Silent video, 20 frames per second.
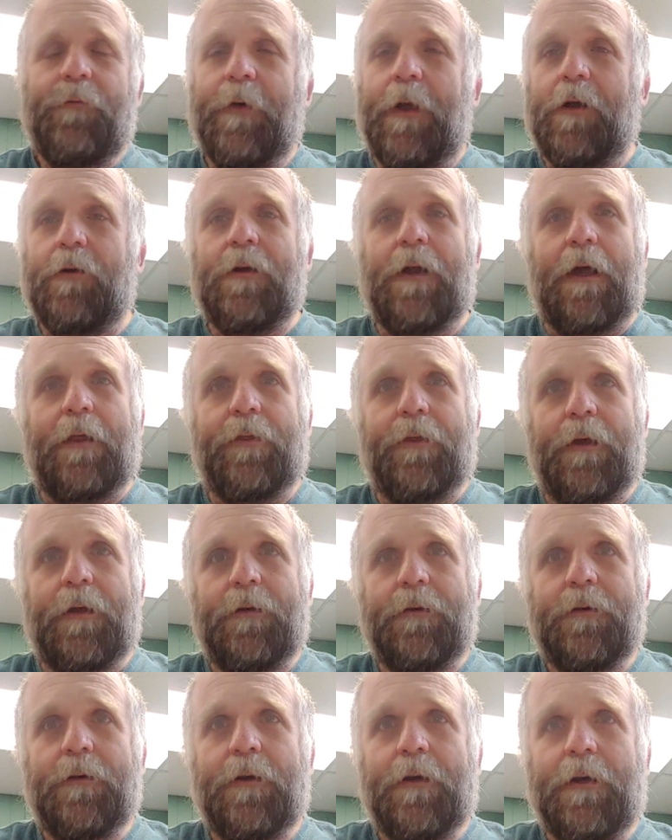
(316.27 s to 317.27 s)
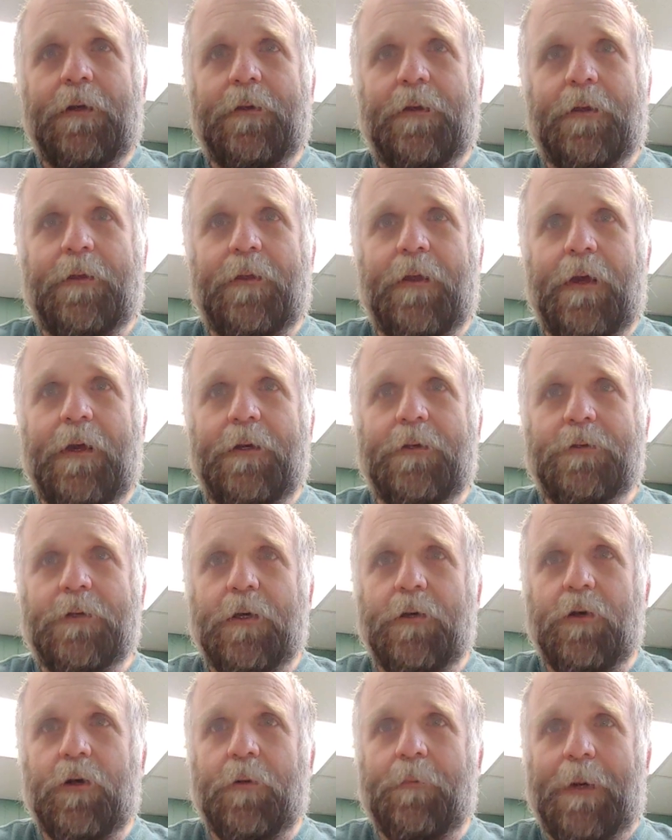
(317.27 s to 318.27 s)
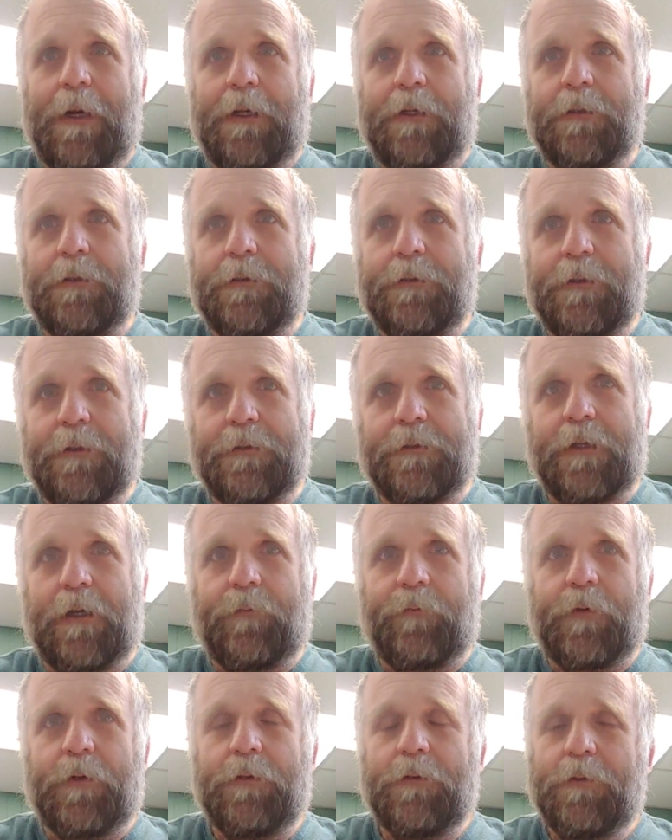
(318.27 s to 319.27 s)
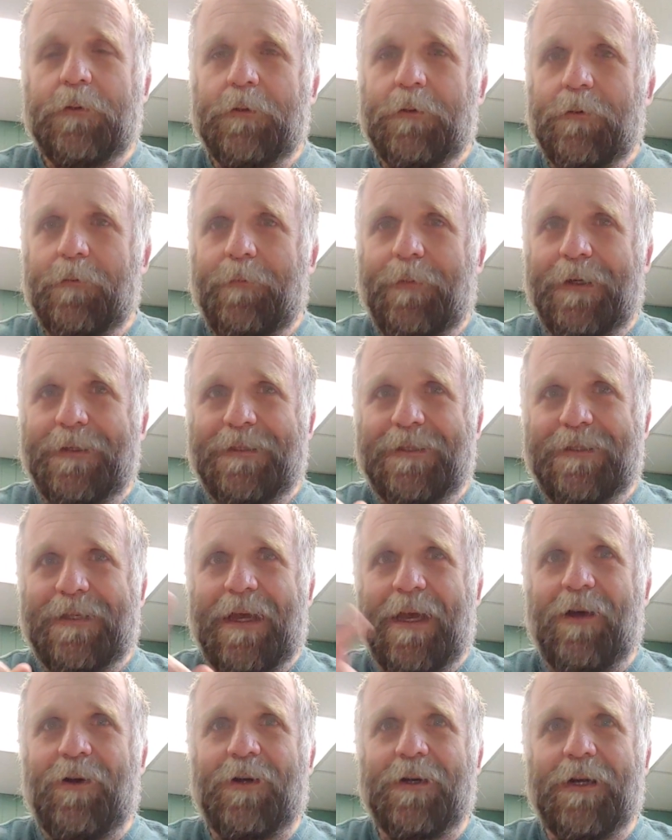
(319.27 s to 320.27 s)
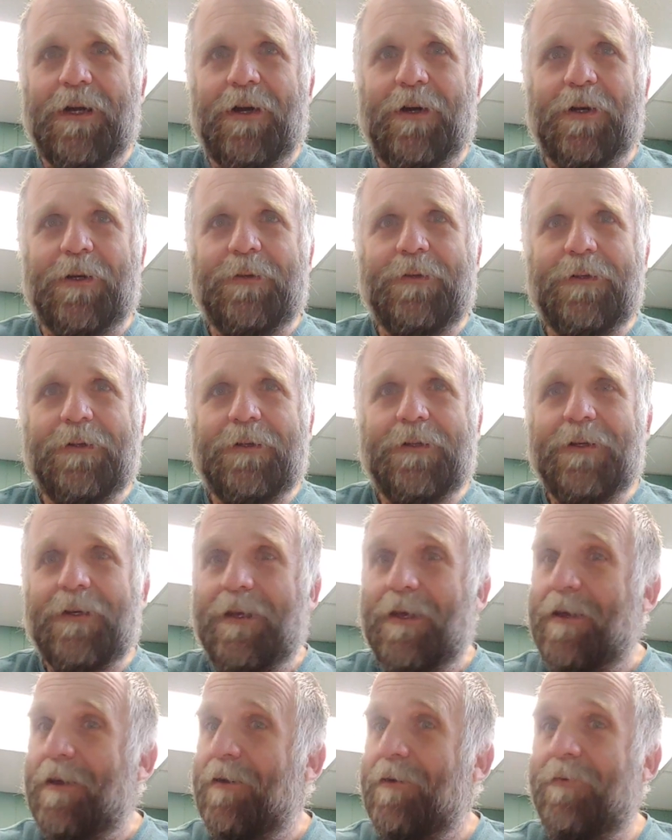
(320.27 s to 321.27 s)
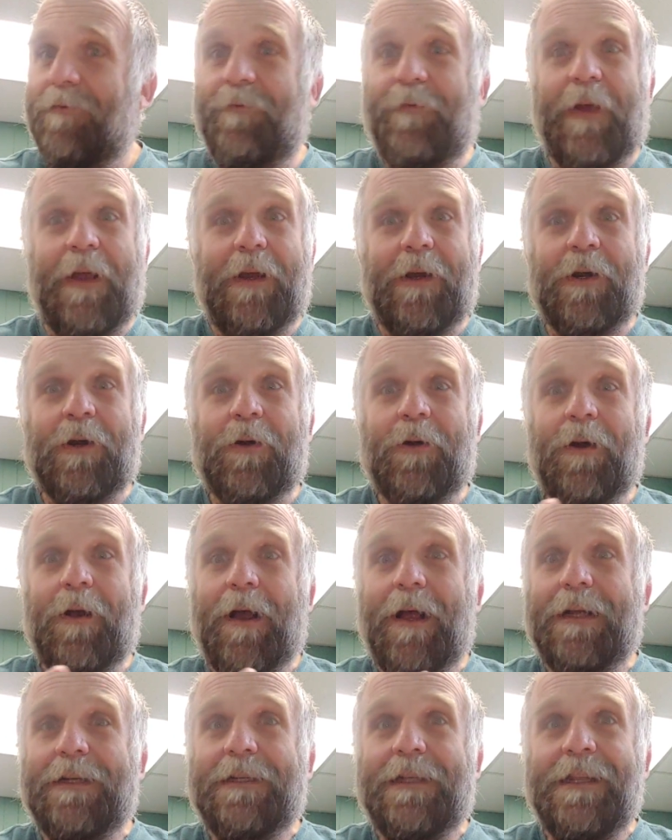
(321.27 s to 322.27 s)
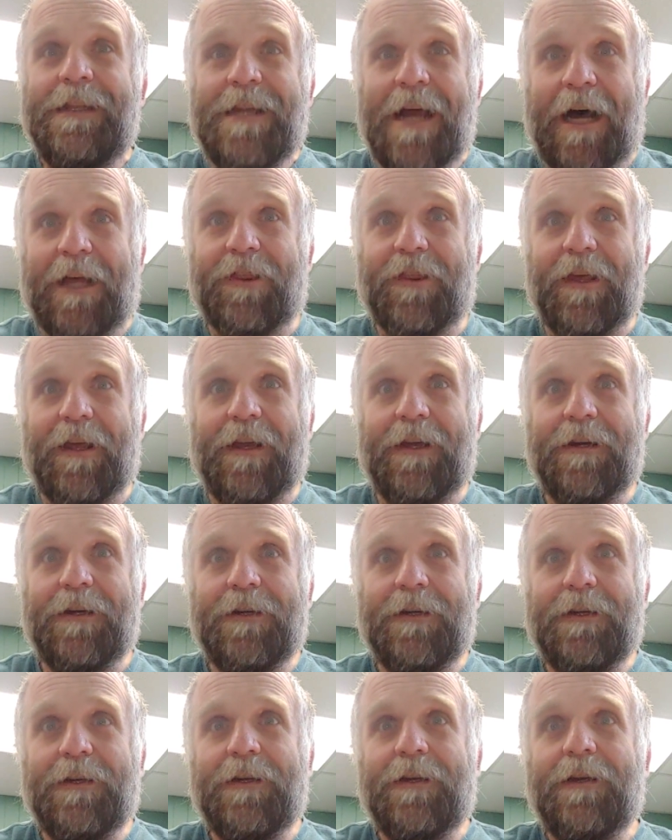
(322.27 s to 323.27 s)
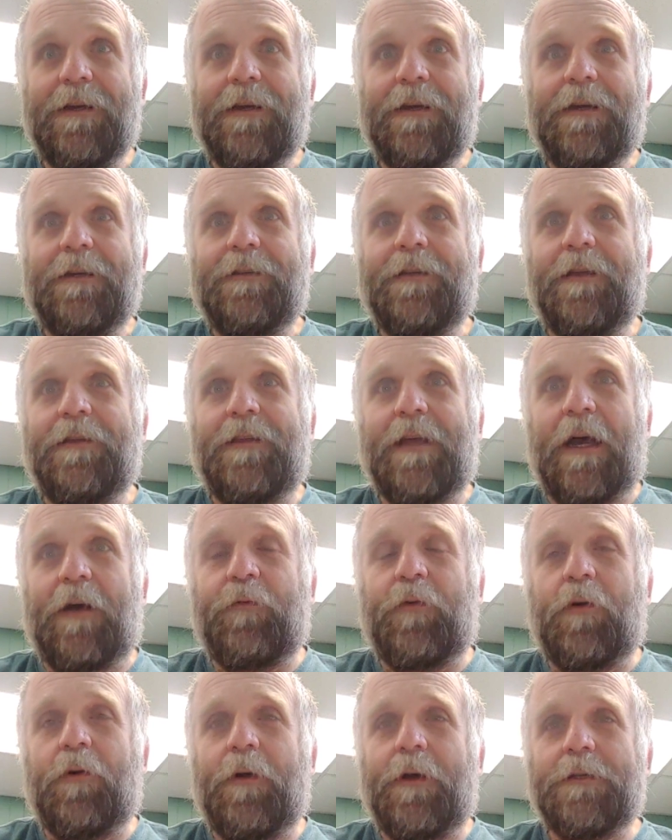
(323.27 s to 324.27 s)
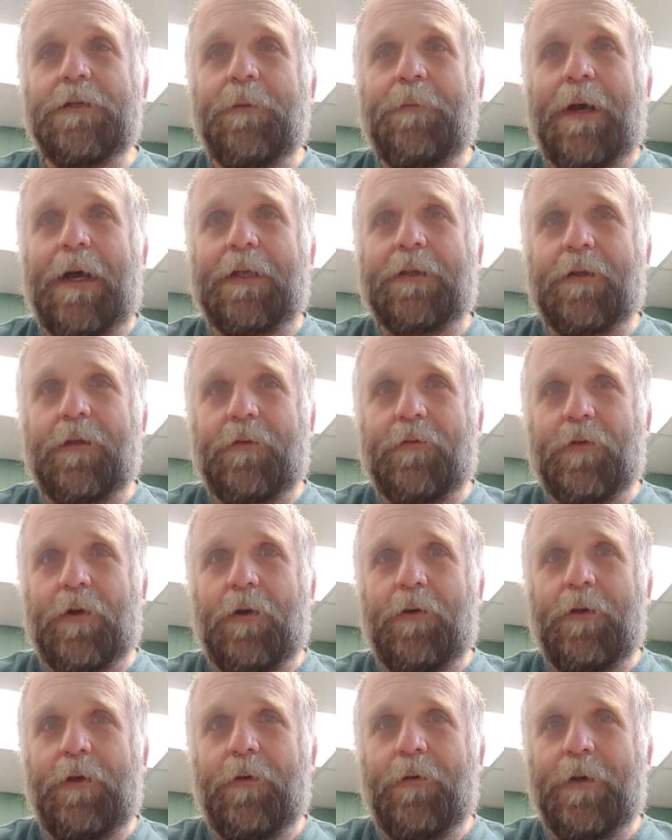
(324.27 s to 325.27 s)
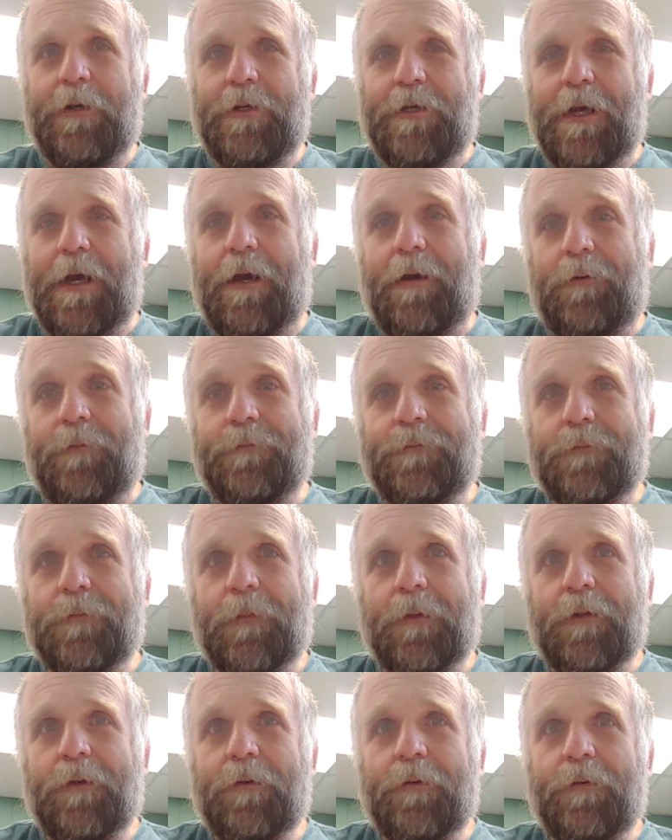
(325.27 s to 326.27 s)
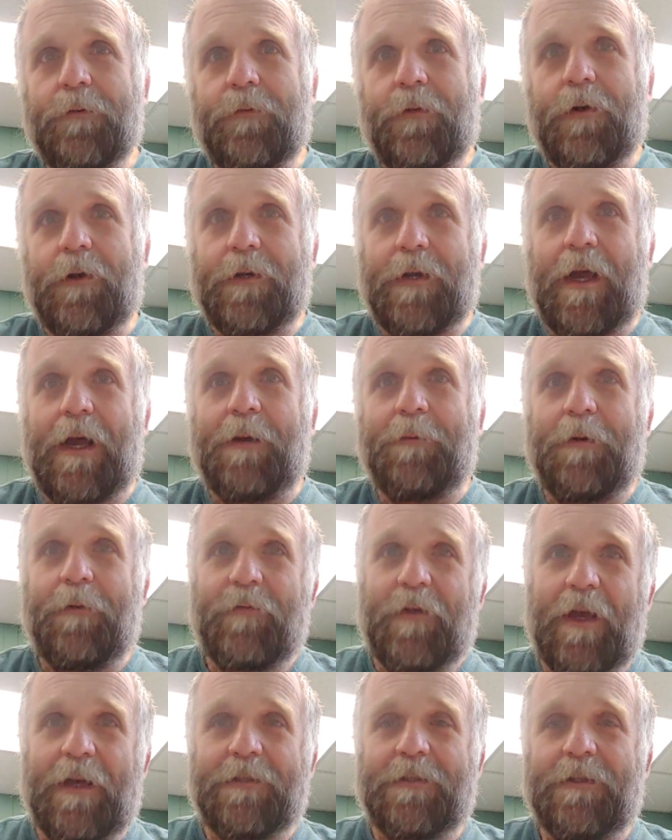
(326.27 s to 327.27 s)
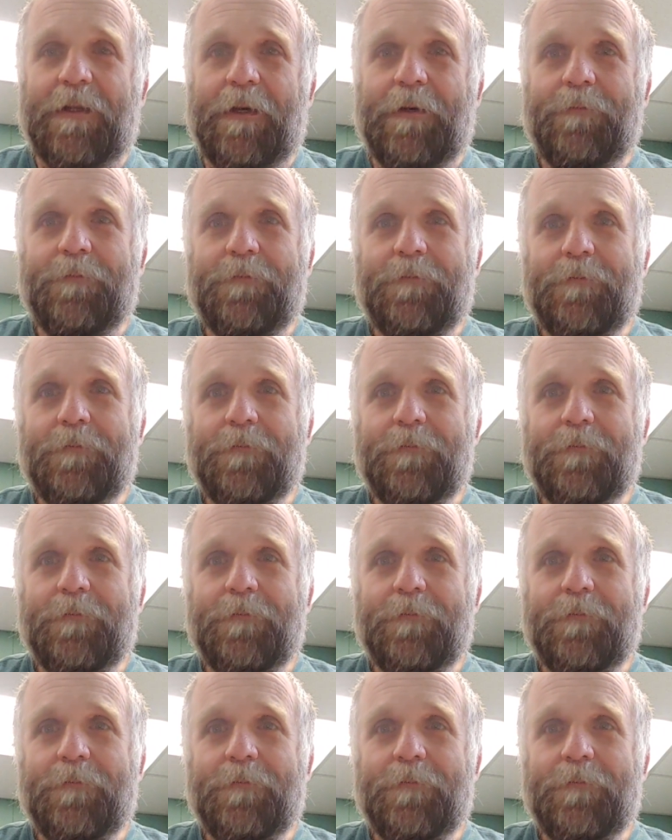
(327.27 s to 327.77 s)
Fear nothing in the things you're about to suffer, but stay on guard. Fear nothing. The devil is about to throw you in jail for a time of testing.